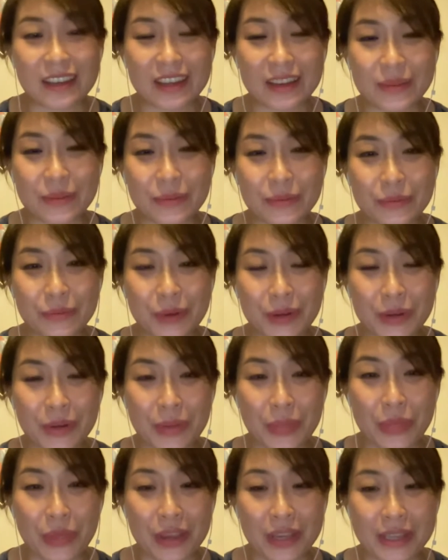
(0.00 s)
And one of
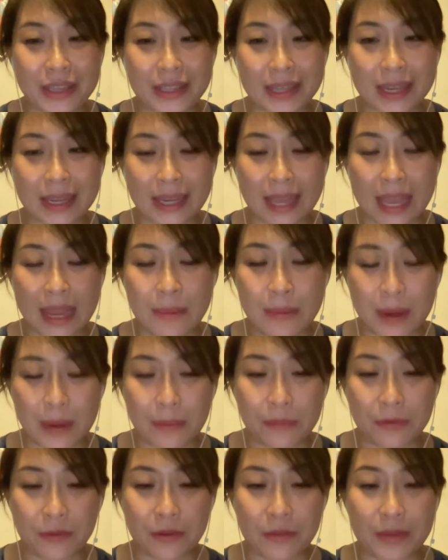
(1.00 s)
the things that came
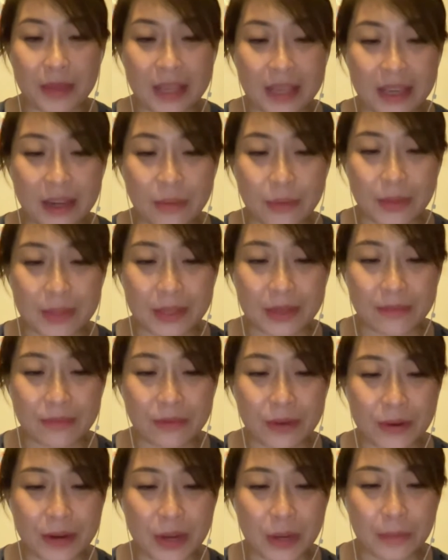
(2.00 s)
up for me, I was
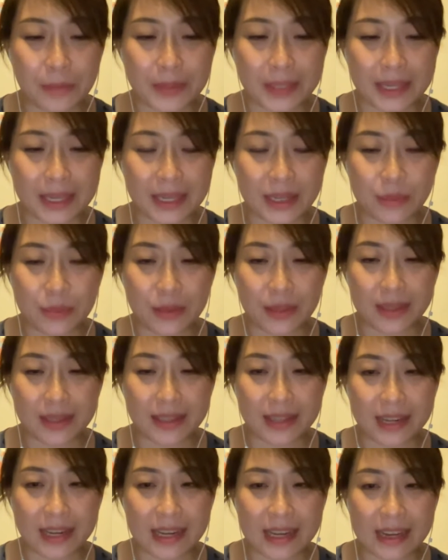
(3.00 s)
very obsessed with
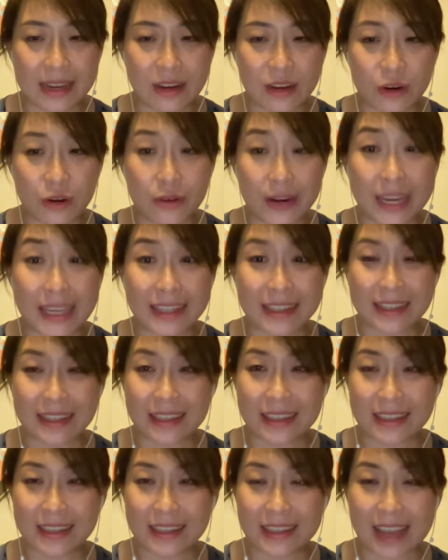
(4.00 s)
studying
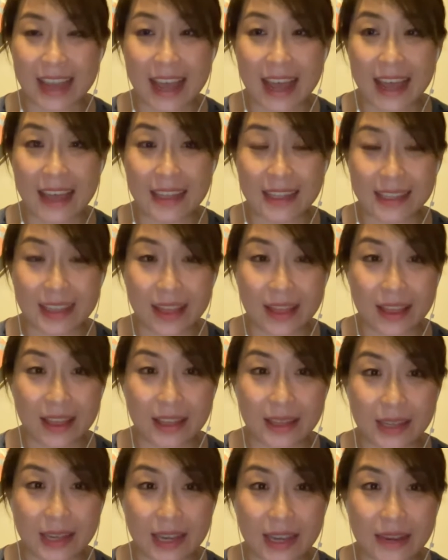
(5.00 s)
Craigslist ads at
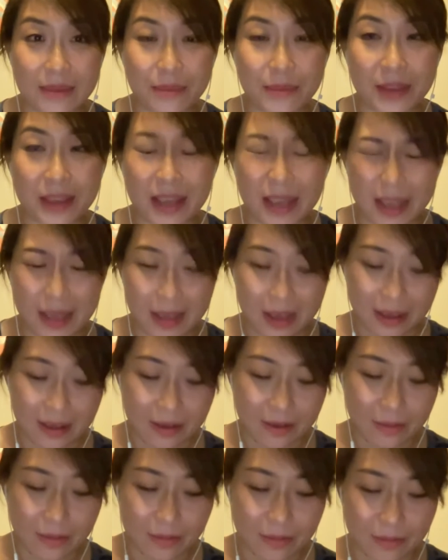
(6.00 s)
that time.
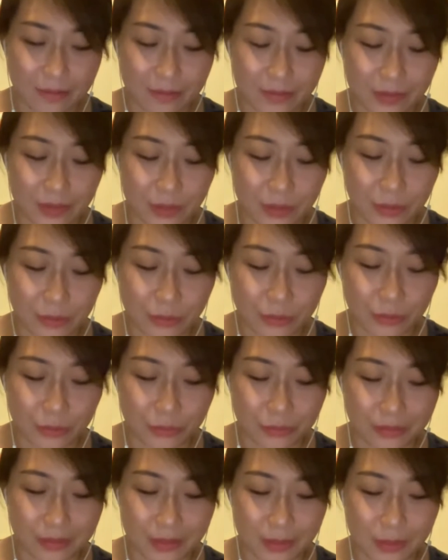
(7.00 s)
So
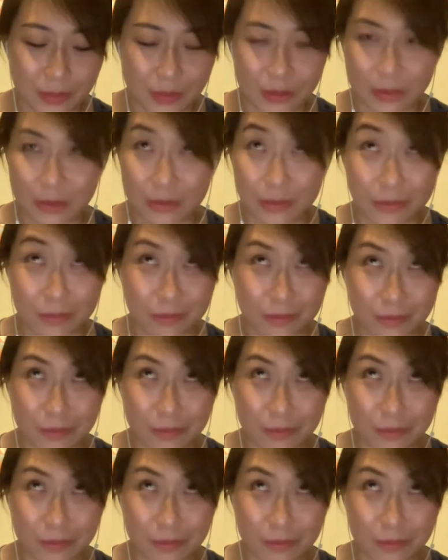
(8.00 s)
this is,